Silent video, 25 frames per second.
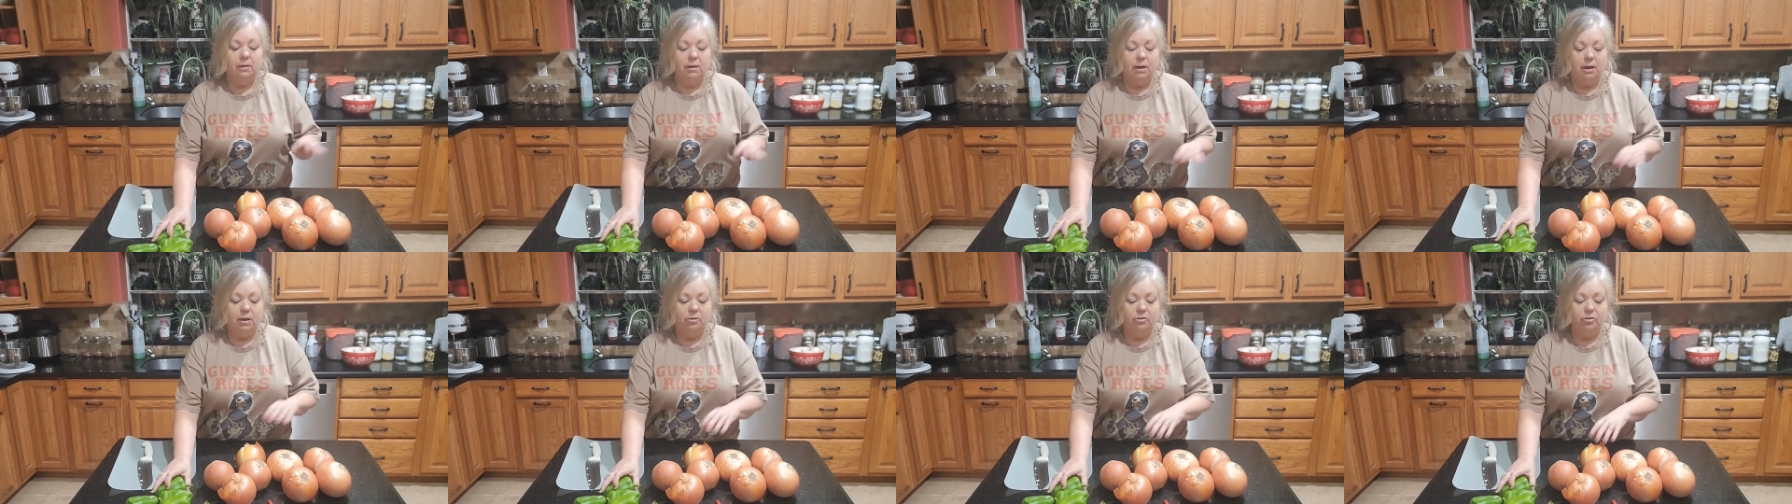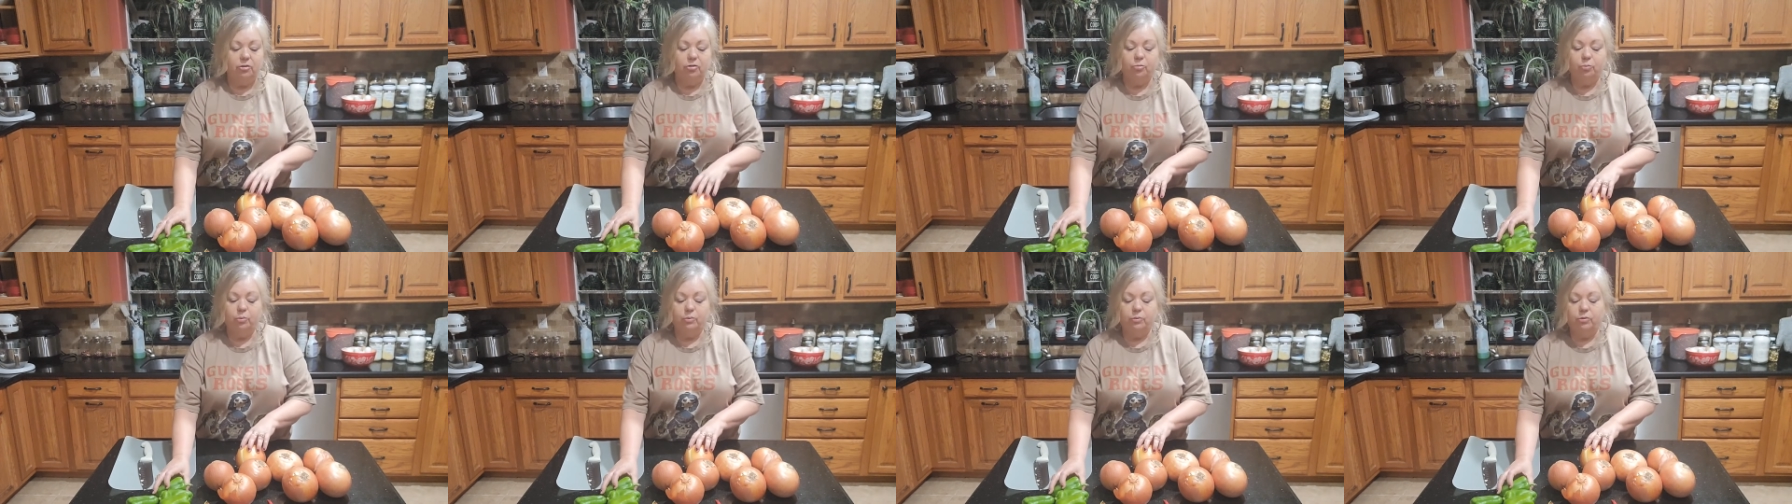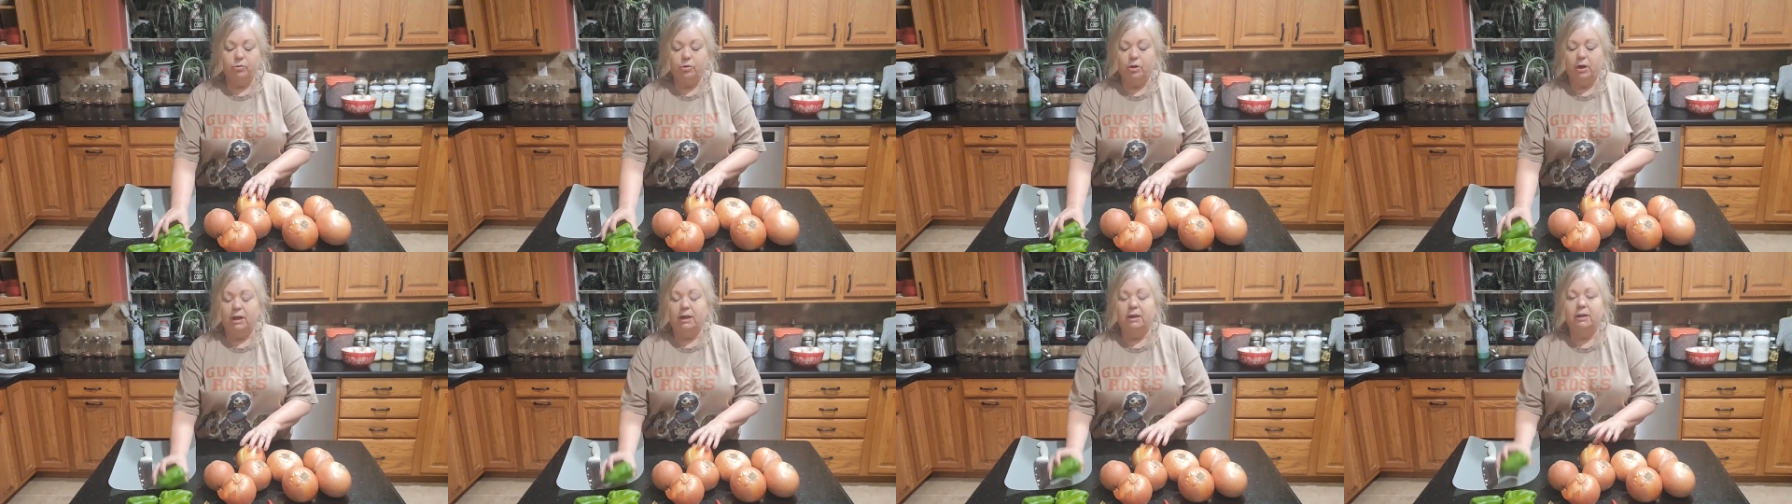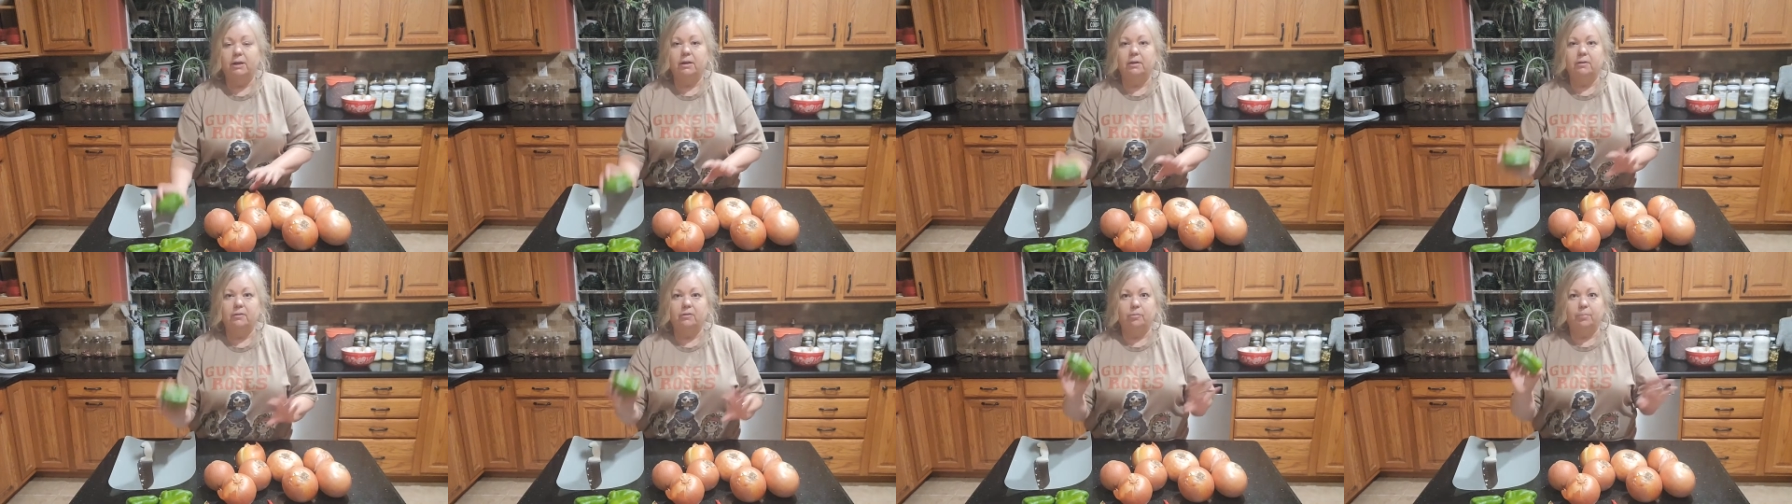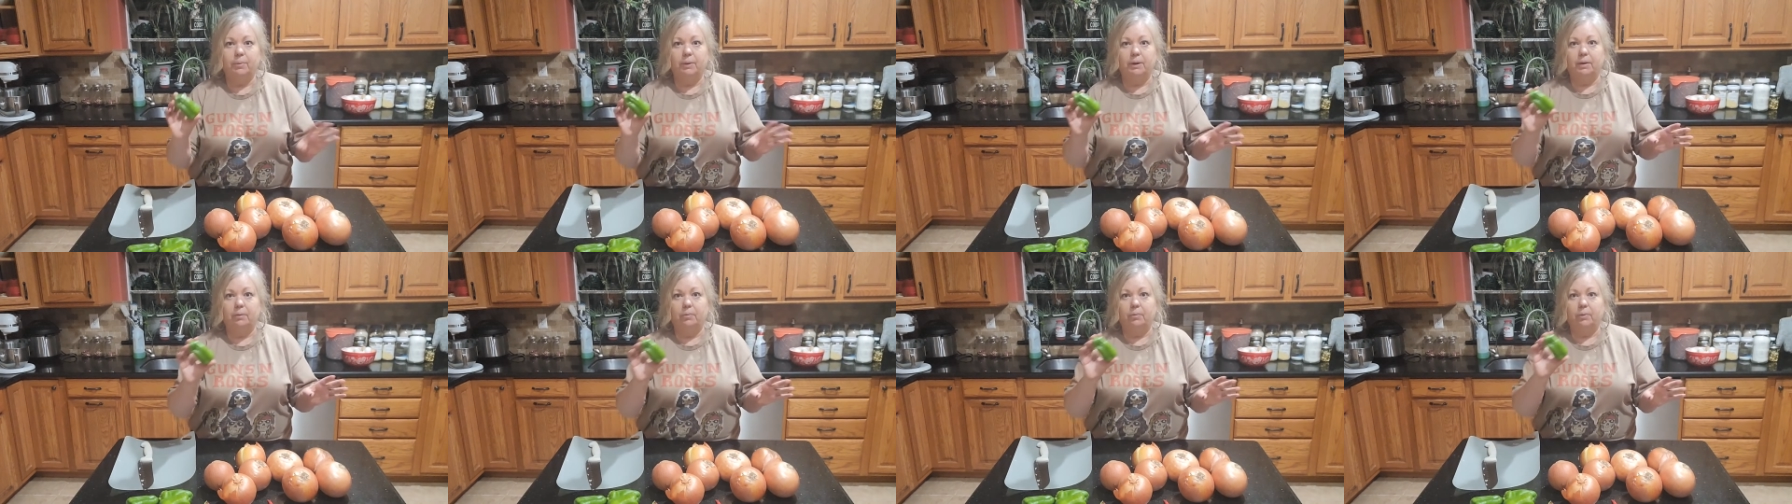not just with your onions,
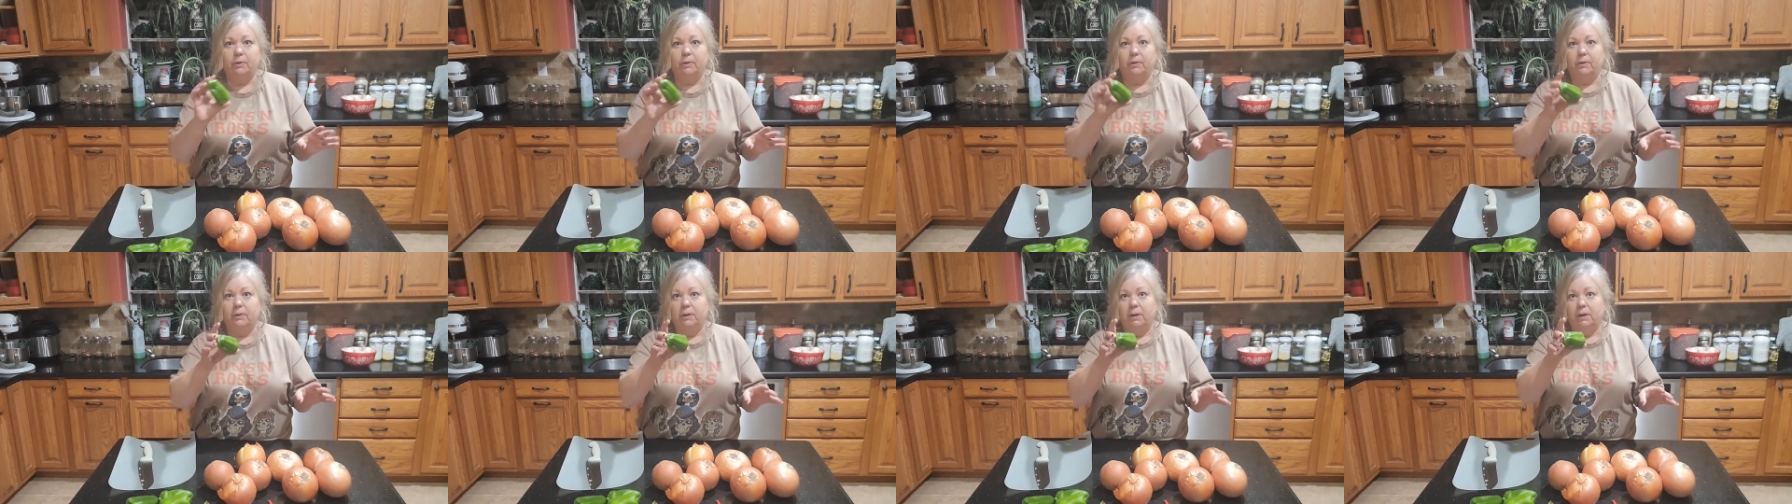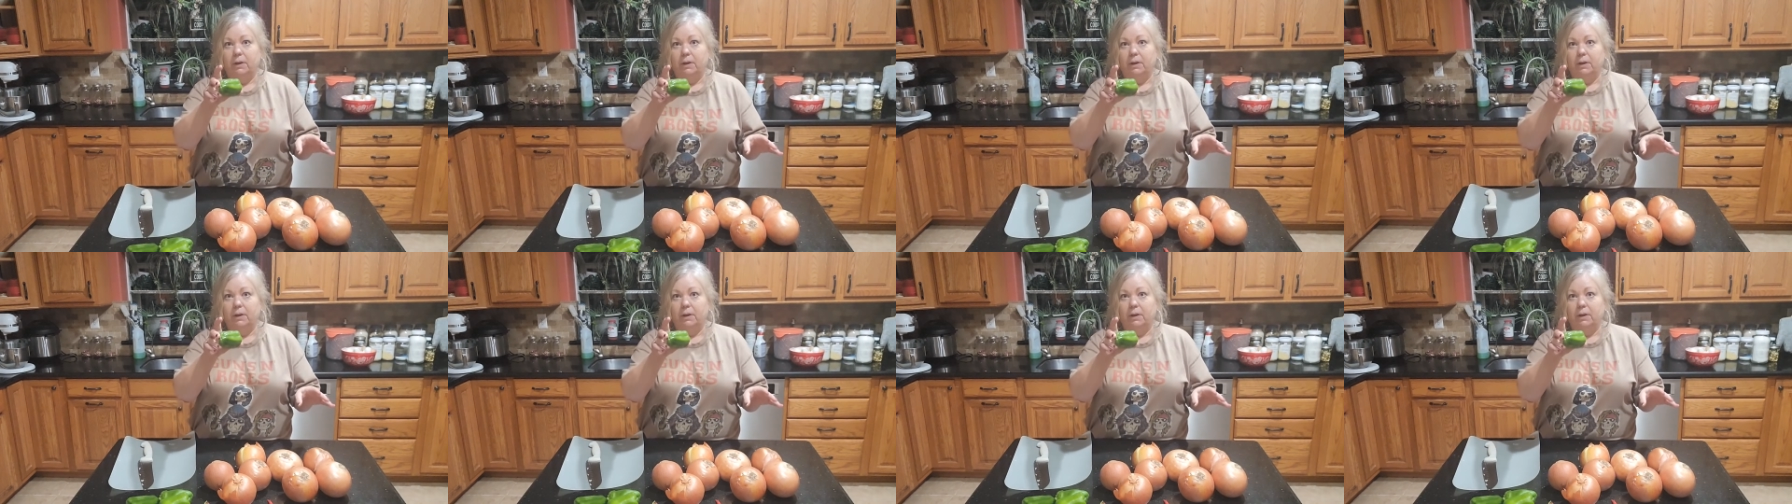but with